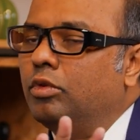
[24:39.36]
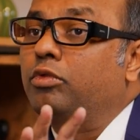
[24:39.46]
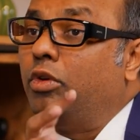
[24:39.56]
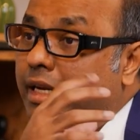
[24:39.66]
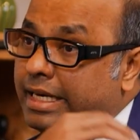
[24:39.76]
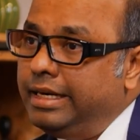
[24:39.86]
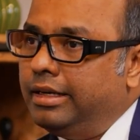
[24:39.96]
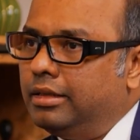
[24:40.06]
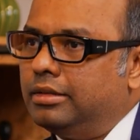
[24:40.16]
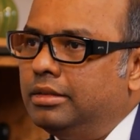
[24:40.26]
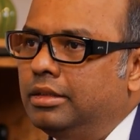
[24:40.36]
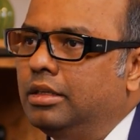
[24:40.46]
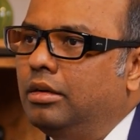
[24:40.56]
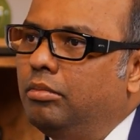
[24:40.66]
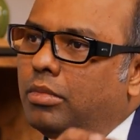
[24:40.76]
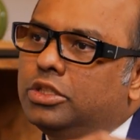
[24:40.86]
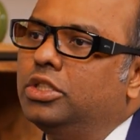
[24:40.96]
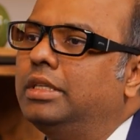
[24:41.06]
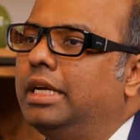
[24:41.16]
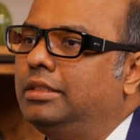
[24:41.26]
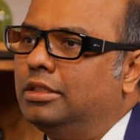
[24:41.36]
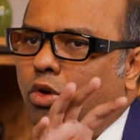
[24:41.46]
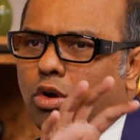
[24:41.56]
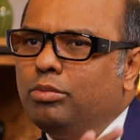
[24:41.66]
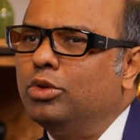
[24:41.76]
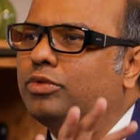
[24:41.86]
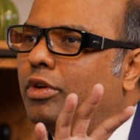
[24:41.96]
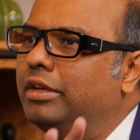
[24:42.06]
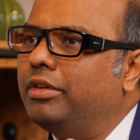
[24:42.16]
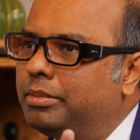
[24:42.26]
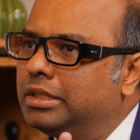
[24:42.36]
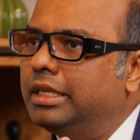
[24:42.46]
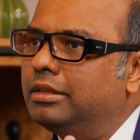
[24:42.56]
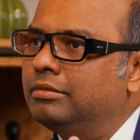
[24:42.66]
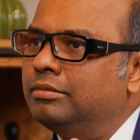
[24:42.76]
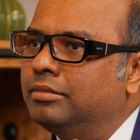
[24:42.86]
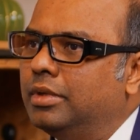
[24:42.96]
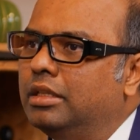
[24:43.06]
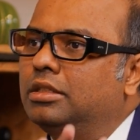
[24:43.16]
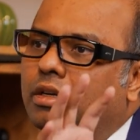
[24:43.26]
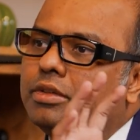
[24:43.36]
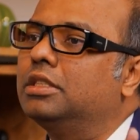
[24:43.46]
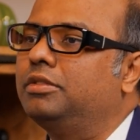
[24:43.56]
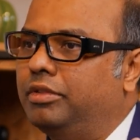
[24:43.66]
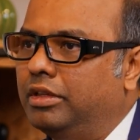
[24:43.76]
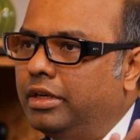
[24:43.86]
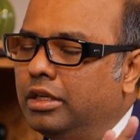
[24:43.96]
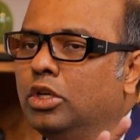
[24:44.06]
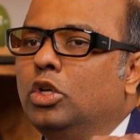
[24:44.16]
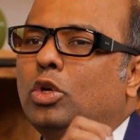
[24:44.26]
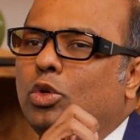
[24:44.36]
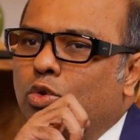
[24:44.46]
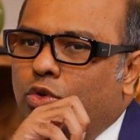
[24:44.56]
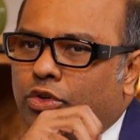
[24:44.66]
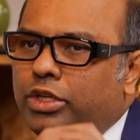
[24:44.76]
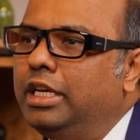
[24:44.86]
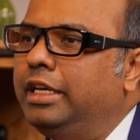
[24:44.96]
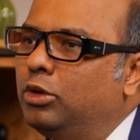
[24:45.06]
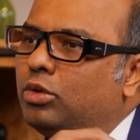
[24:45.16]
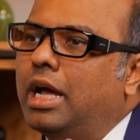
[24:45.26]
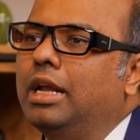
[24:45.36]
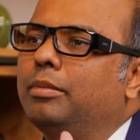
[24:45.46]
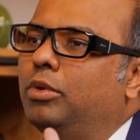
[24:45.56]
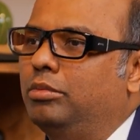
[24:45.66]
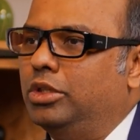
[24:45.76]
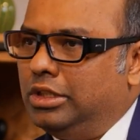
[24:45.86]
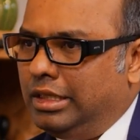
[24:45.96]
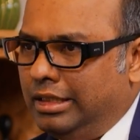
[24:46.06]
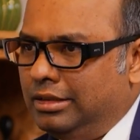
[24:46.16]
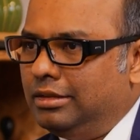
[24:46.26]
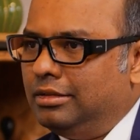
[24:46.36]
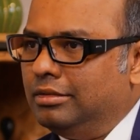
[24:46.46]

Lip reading: For India, merchandise is almost 45%. and services 55, you really need to dial up on merchandise.